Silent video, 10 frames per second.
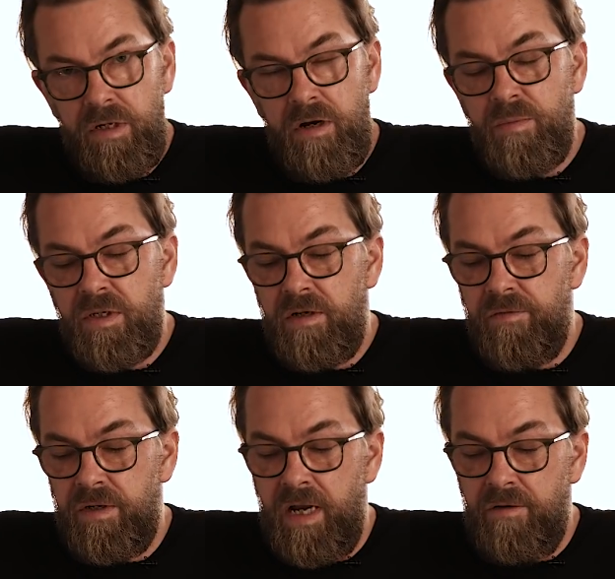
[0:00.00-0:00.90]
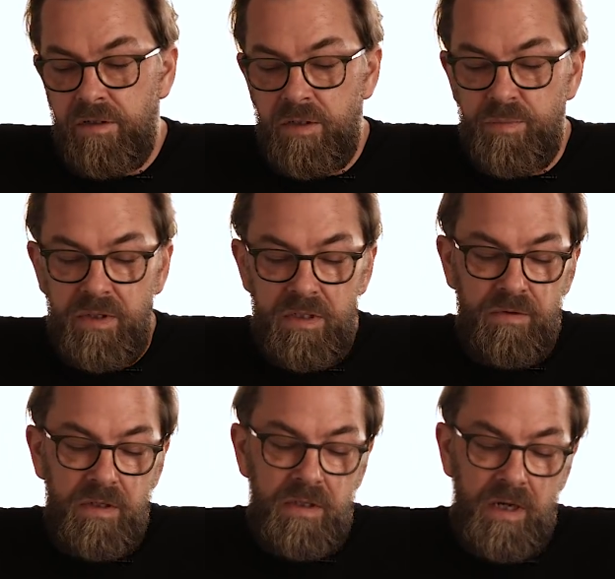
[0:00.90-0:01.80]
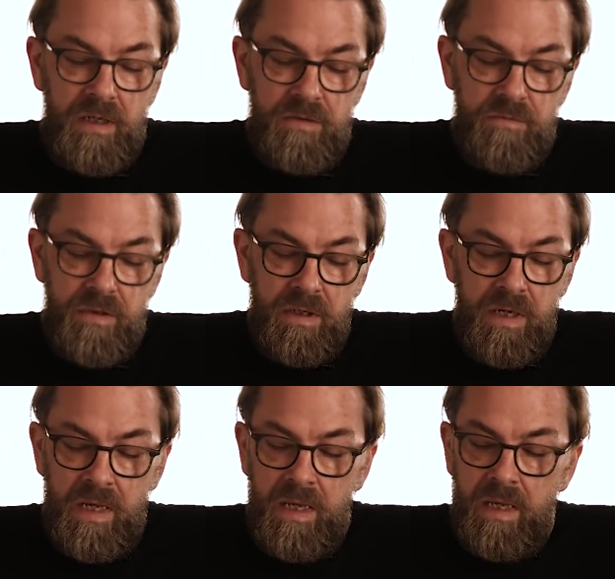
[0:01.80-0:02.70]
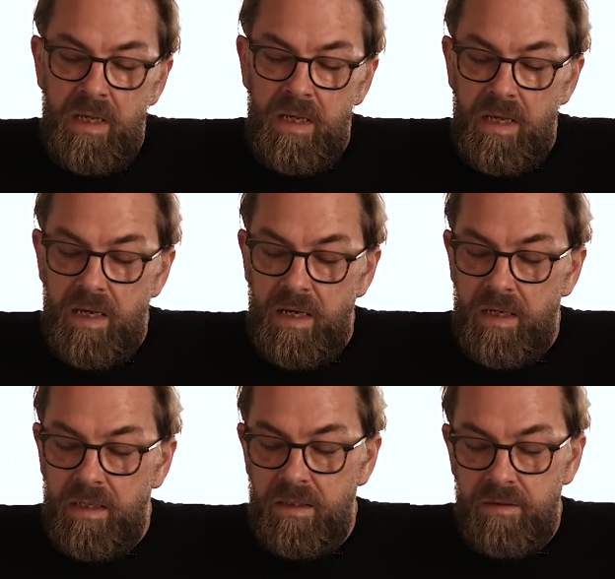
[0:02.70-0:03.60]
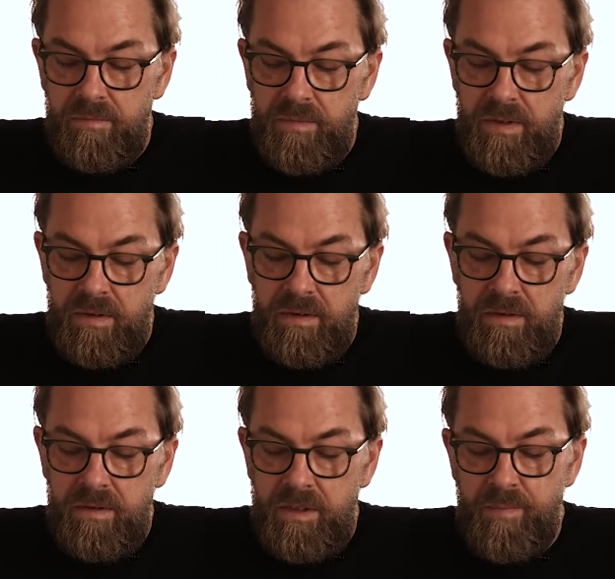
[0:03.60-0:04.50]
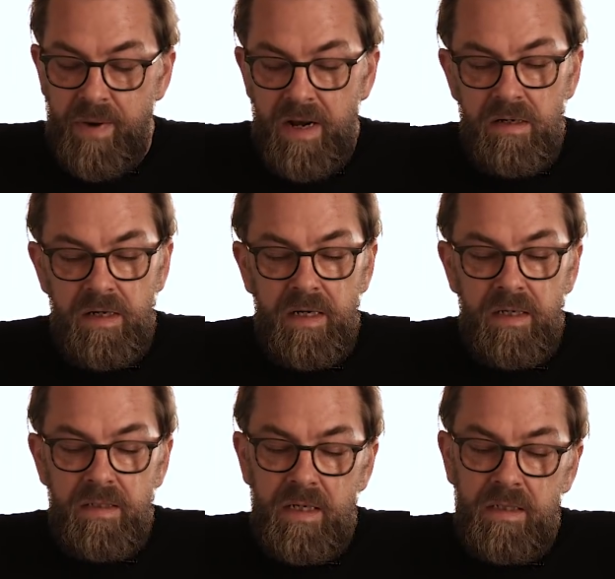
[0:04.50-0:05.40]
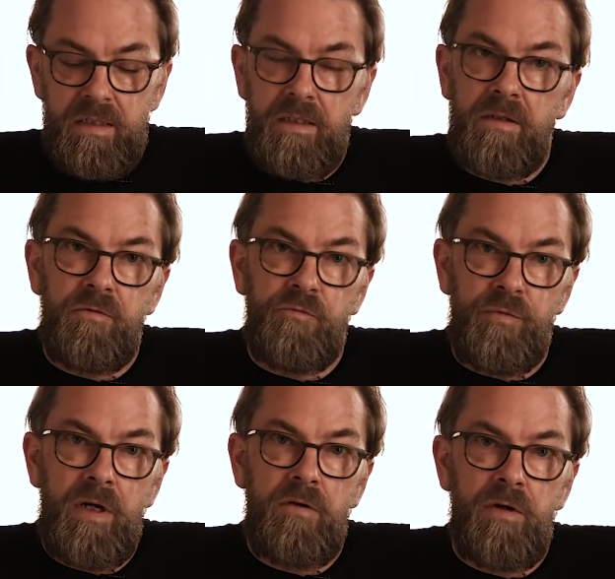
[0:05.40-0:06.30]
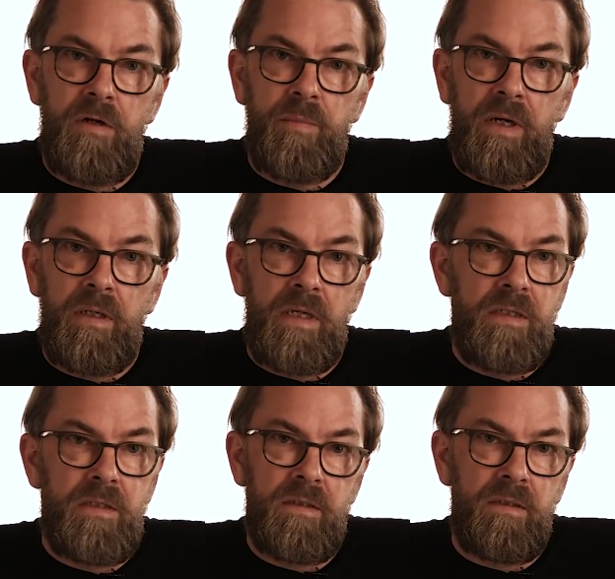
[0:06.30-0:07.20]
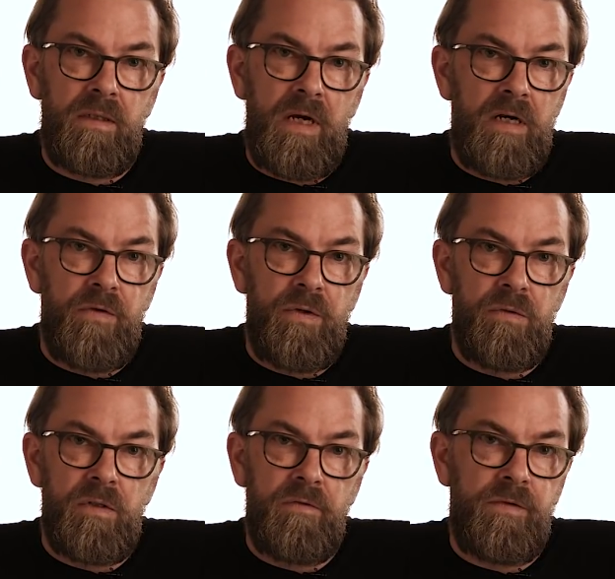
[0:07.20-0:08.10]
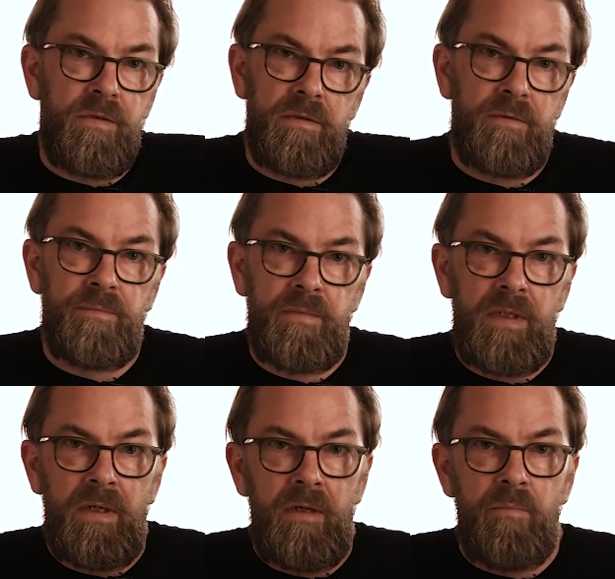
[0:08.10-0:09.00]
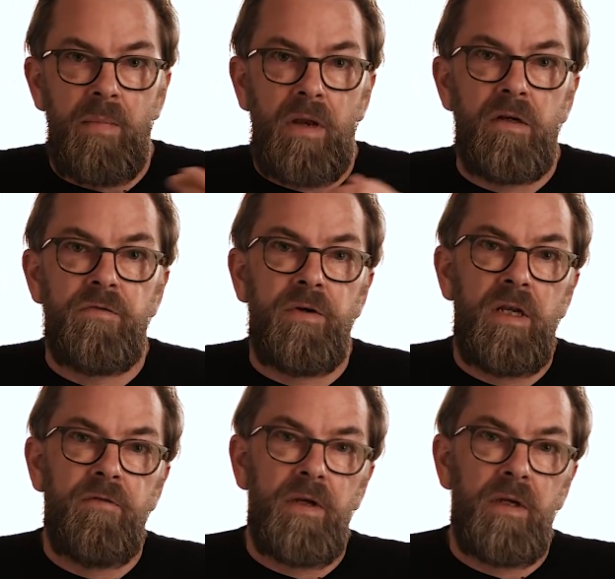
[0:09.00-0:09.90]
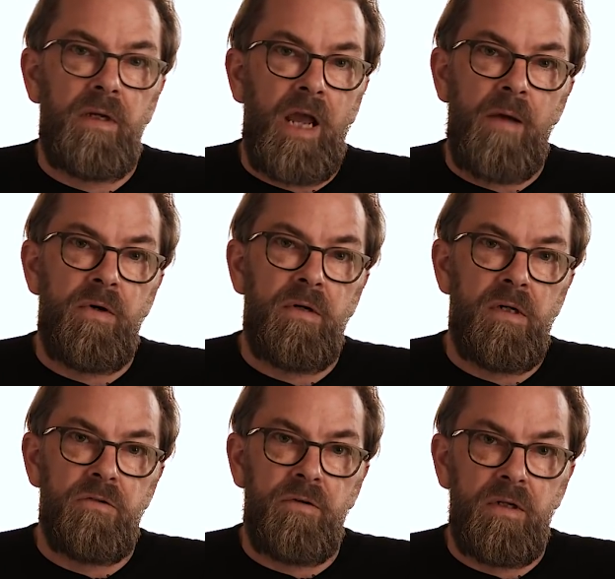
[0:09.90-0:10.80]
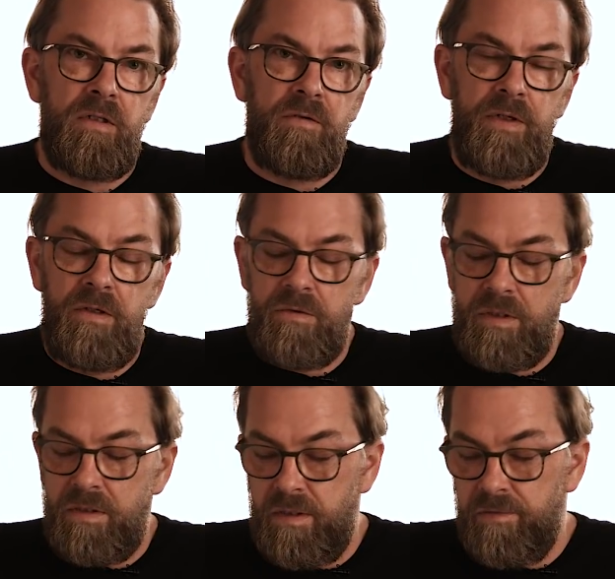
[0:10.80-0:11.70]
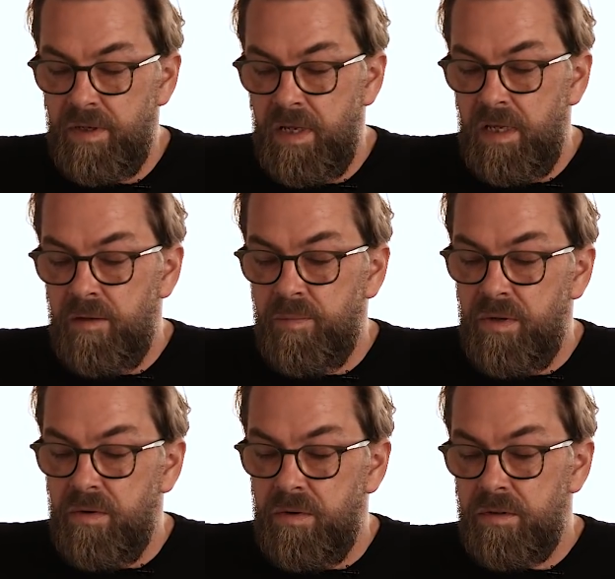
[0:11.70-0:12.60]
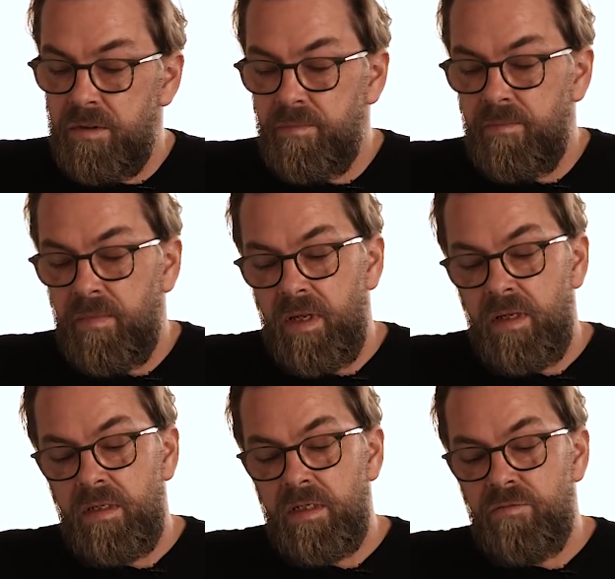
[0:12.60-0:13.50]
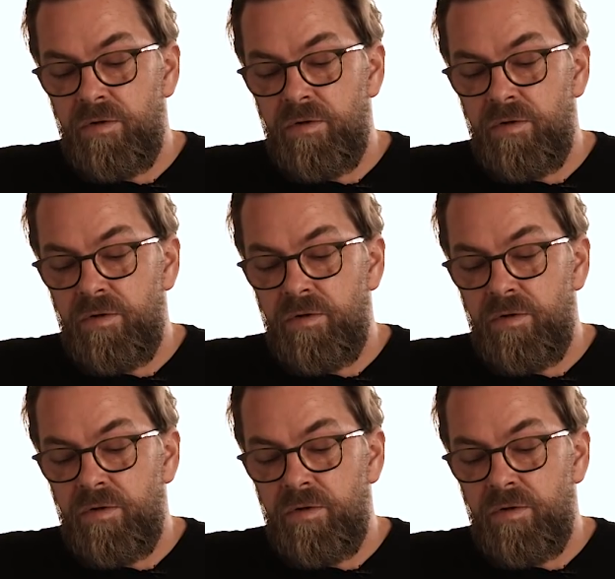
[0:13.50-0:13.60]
it comes in different languages, but this one is the English one. And the manual here is actually really well made. That's kind of unusual for manuals for anything, camera, electronics, or videos and stuff, because this